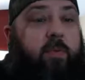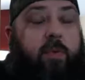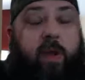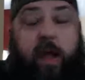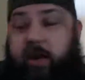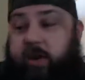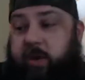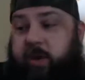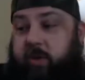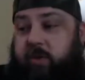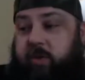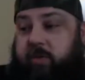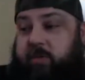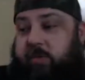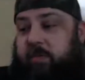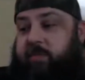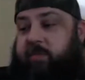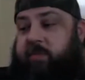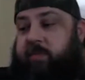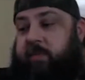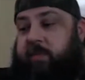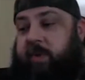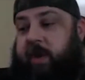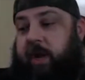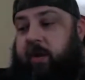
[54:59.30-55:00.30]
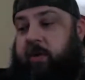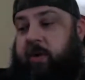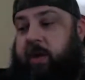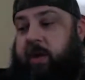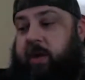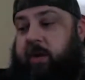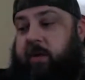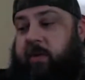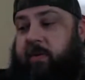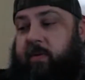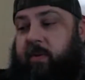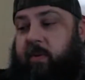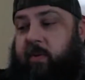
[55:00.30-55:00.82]
knew,
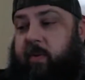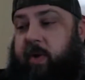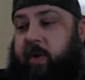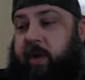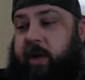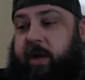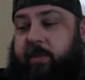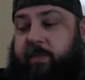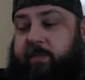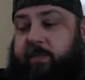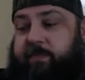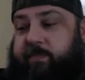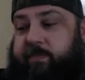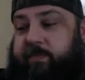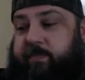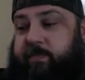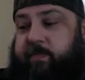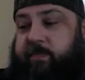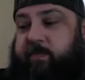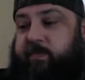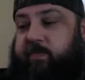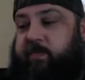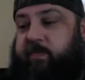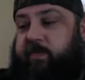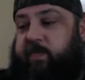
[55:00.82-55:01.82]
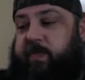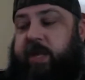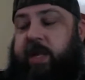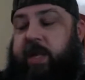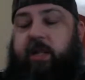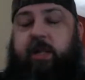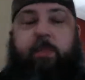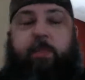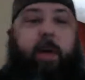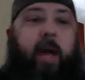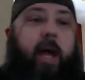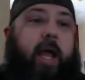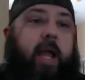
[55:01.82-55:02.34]
when I did
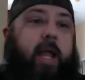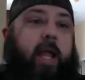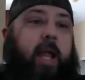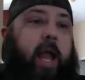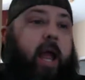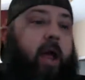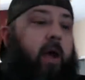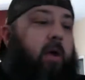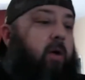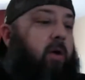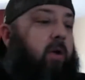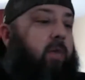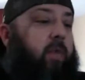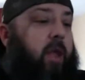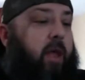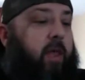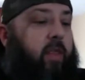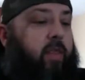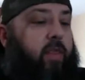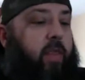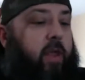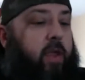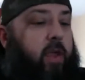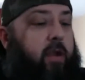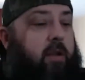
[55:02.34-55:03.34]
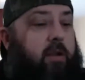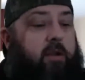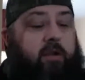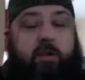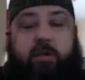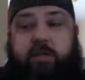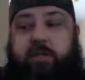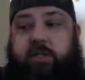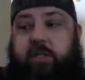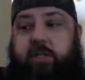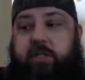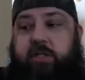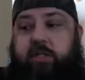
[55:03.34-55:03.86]
the buy it now on that thing,
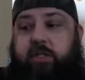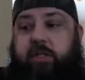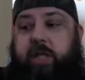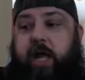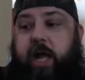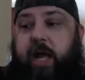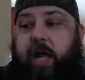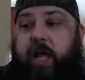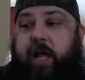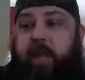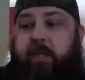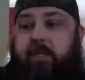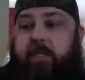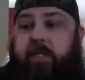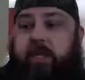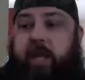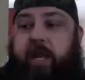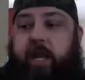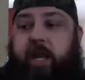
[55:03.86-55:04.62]
just dying to get it